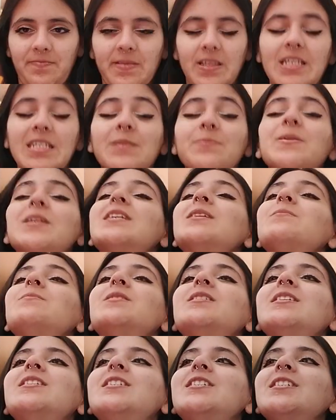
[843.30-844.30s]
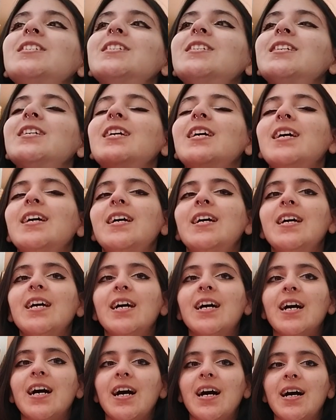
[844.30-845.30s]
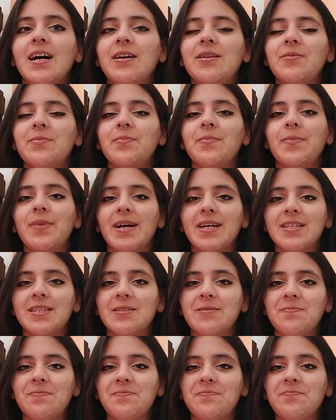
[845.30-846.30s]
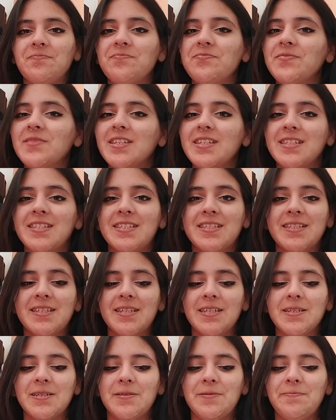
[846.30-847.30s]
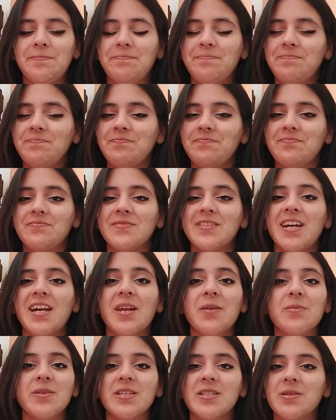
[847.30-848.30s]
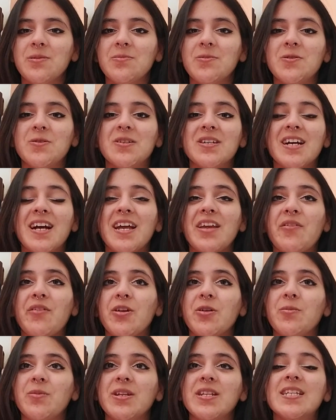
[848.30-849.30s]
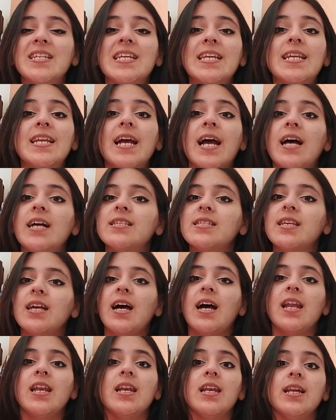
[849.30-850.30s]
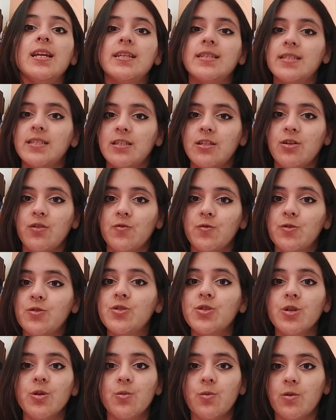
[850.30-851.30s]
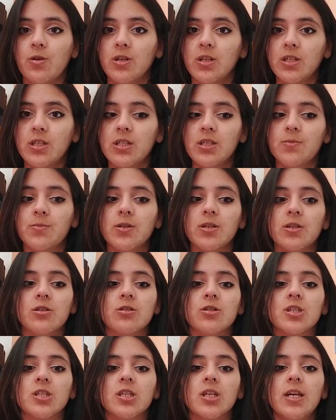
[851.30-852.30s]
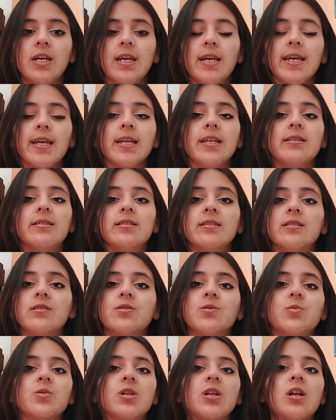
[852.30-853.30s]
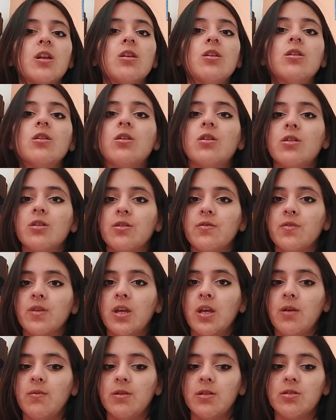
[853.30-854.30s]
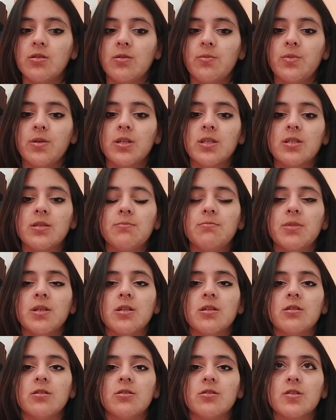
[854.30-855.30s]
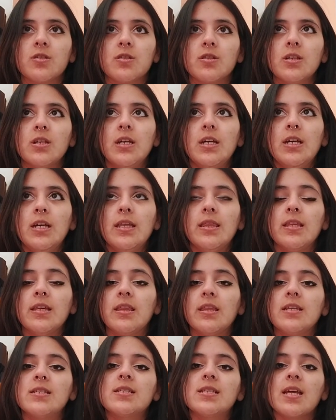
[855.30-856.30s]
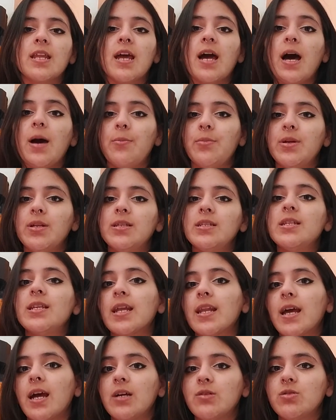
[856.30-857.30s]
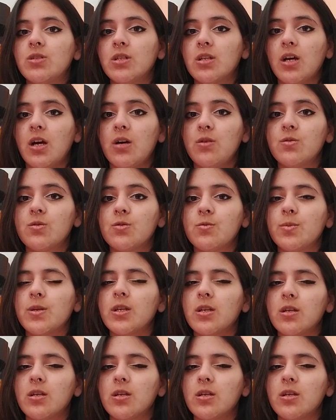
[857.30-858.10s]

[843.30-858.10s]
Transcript: is making me itchy. But it's still an amazing book. I recommend it. It has a list of three warnings because it deals with a lot of heavy topics, because the things that happened in that haunted house to